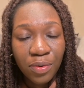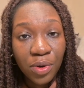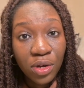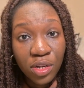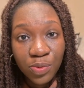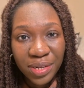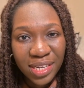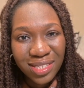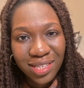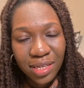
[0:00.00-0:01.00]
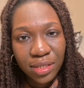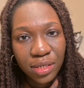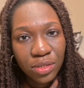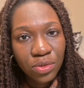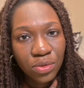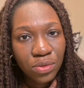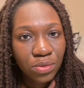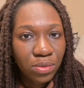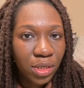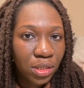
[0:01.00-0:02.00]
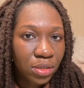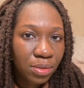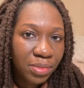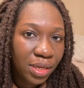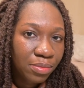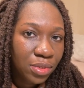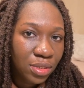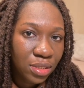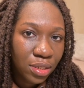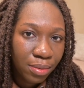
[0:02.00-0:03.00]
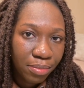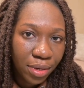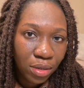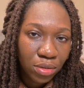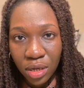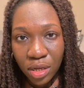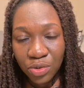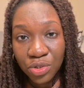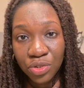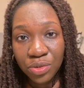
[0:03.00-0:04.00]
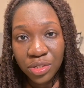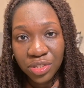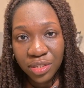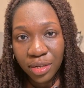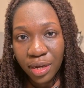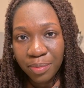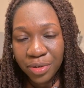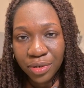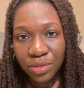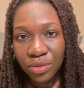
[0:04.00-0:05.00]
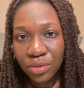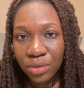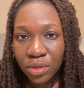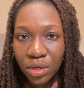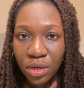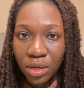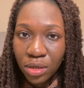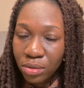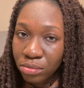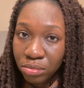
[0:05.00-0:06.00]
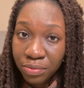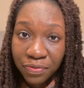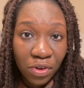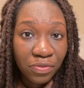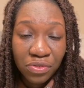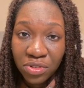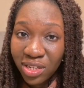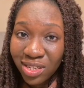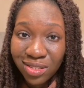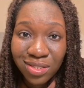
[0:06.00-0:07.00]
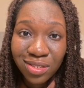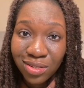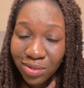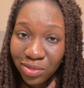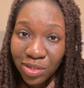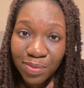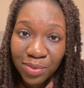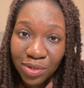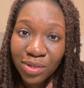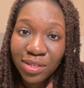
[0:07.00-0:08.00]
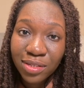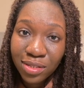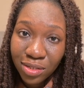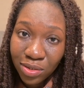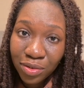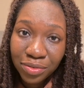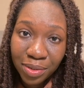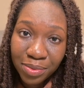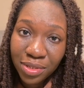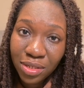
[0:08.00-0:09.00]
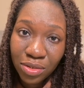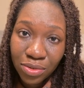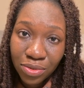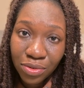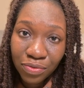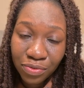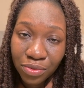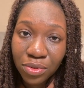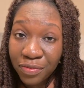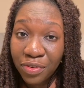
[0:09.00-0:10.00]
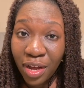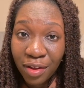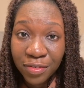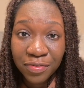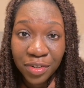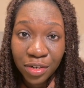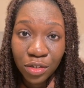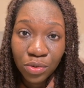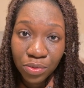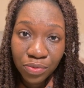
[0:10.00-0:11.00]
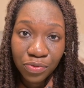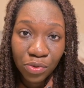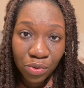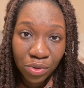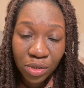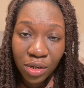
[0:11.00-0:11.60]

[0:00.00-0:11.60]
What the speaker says: August when I started to like sometime in December, I switched to digital camera. So your phone can still, trust me, you can still 100% use your phone. If you have a very good phone